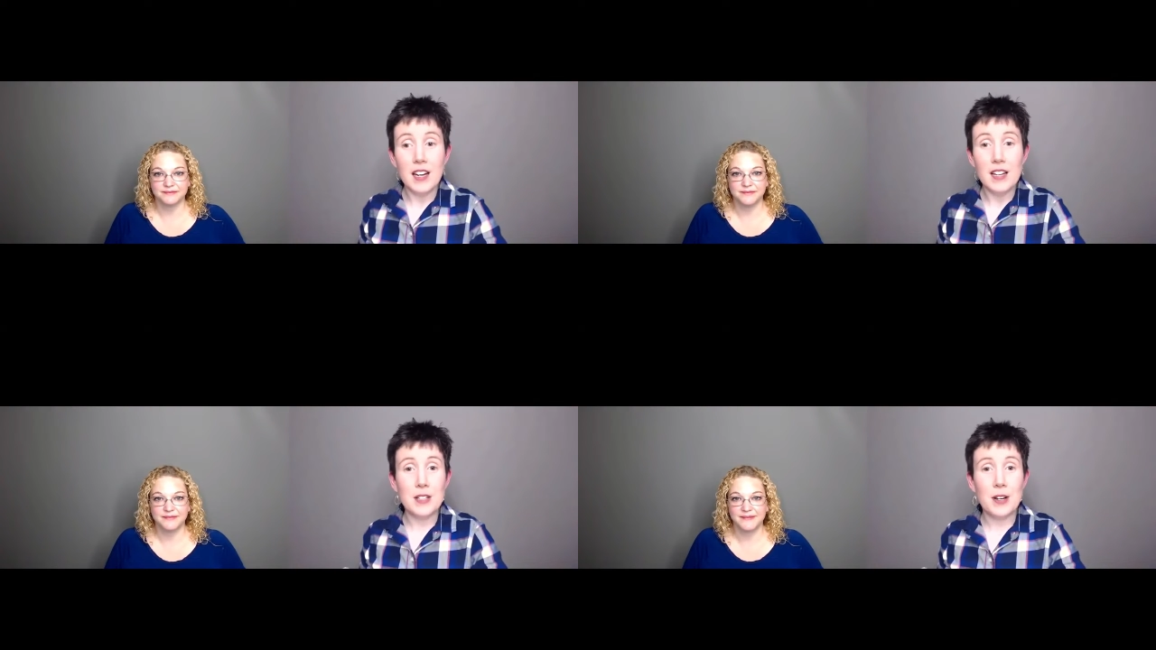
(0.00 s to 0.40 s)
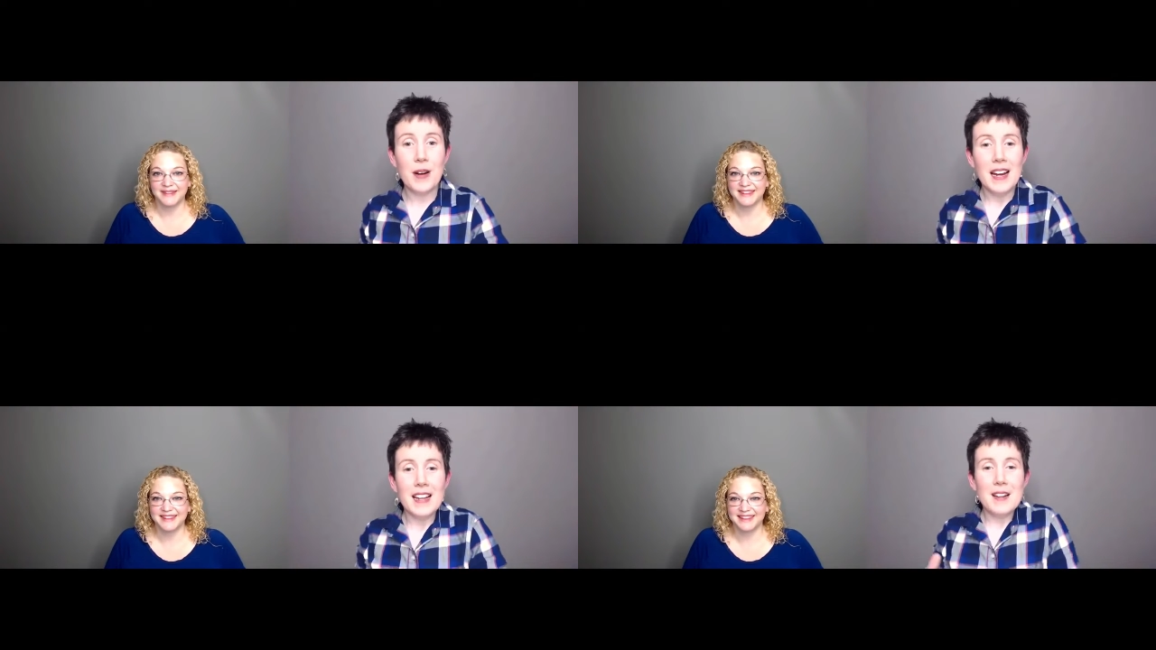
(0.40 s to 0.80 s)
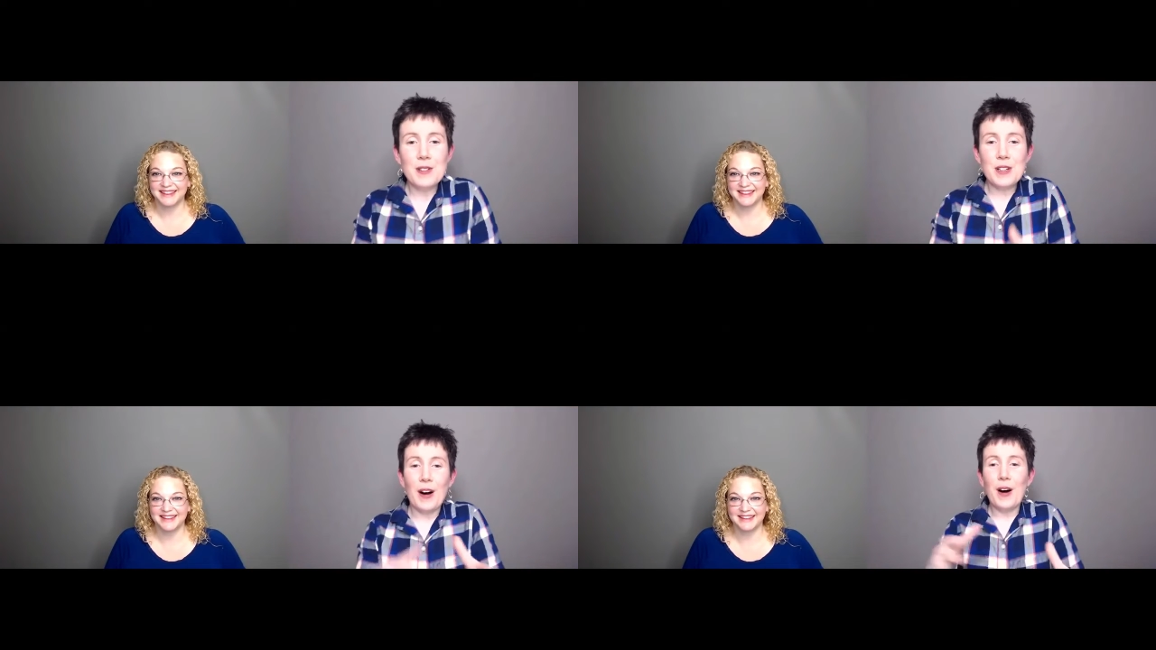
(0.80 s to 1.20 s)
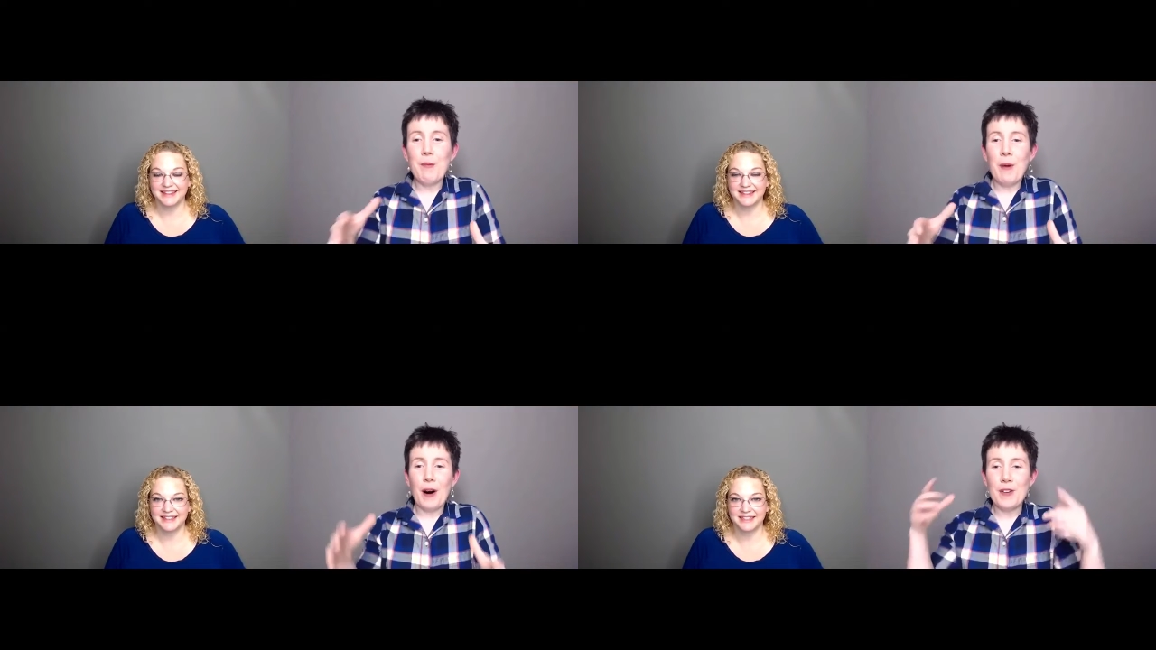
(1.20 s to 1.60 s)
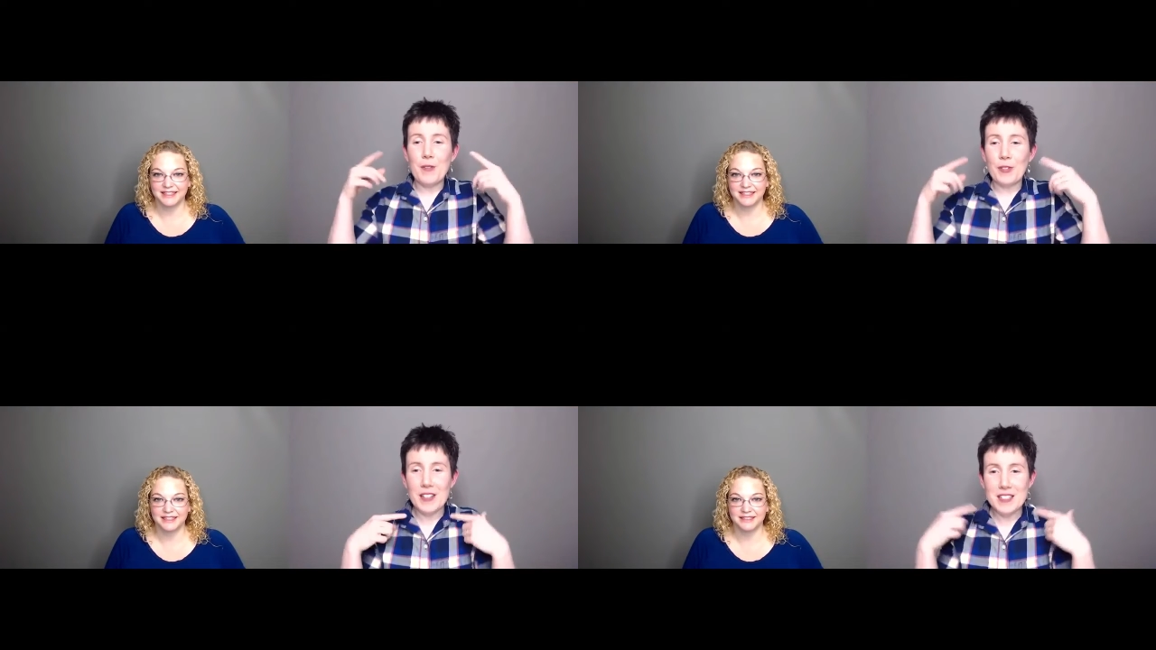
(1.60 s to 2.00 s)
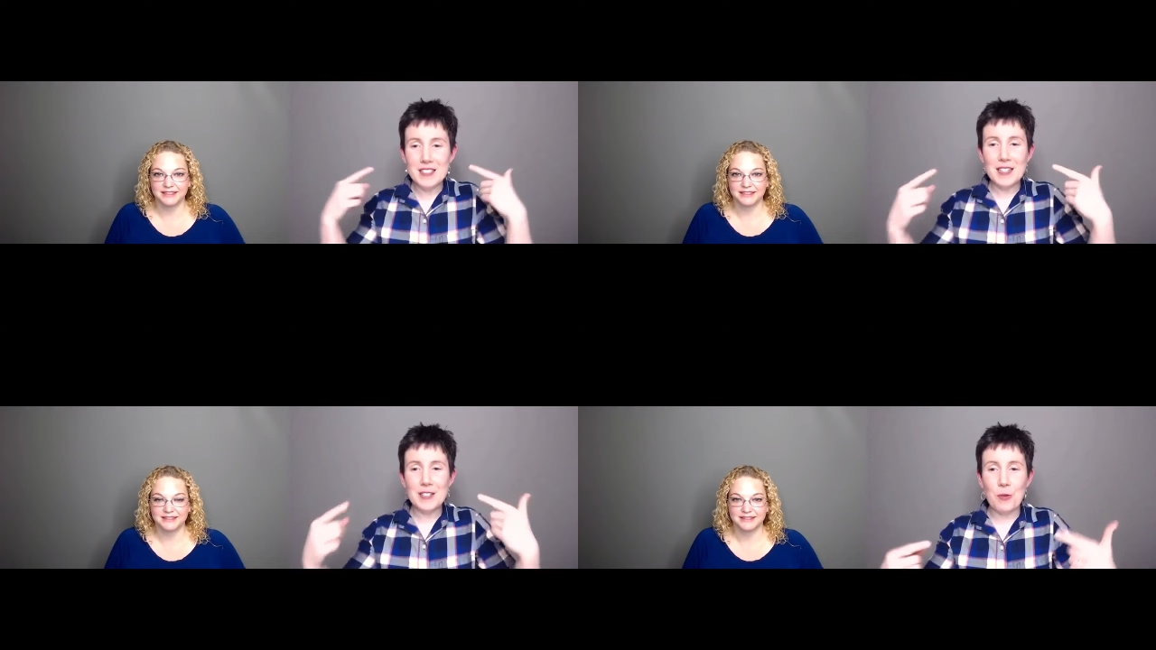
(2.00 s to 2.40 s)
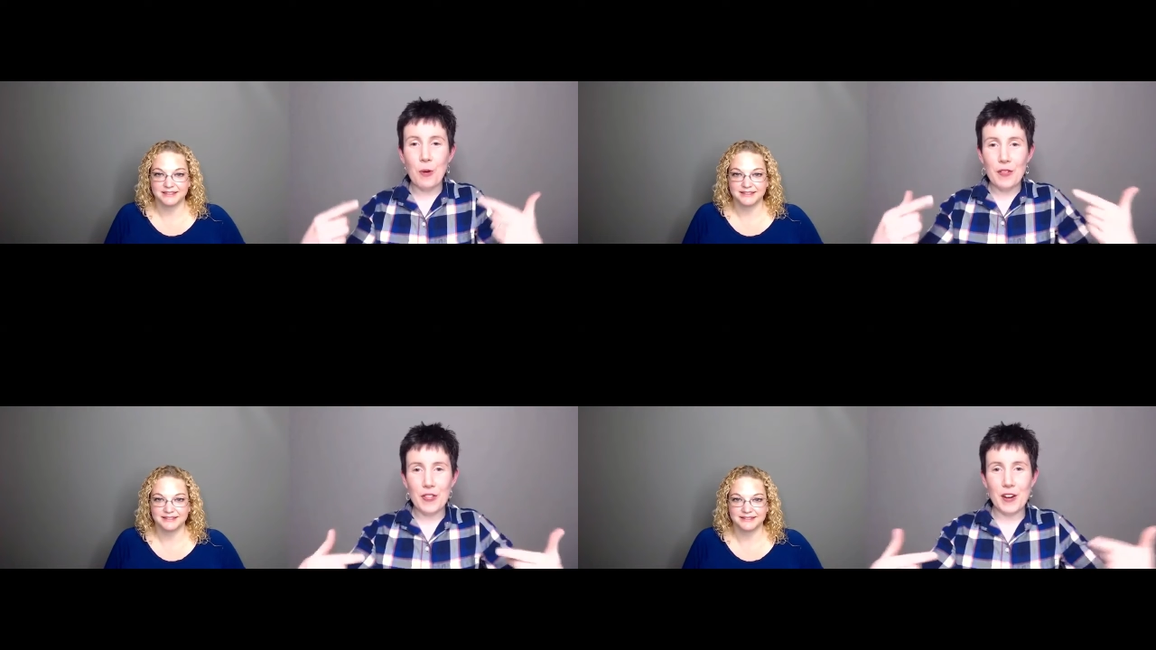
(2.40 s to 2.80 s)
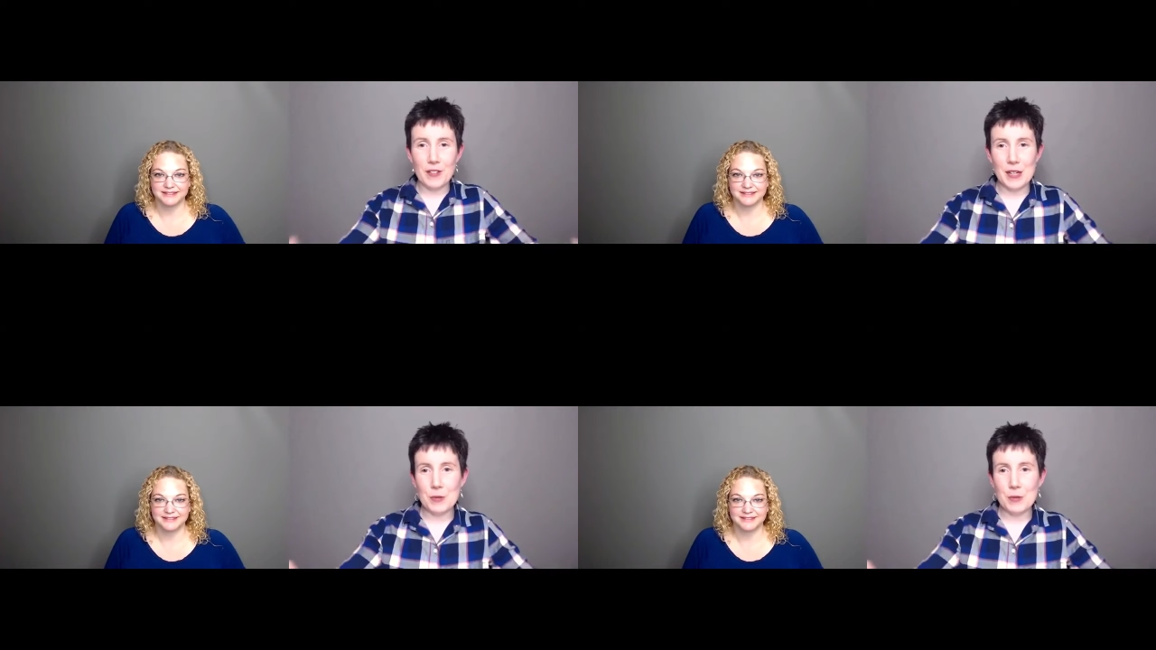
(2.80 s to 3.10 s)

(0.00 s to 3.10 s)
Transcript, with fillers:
Speaker 1: So it was all part of listening to what their needs were,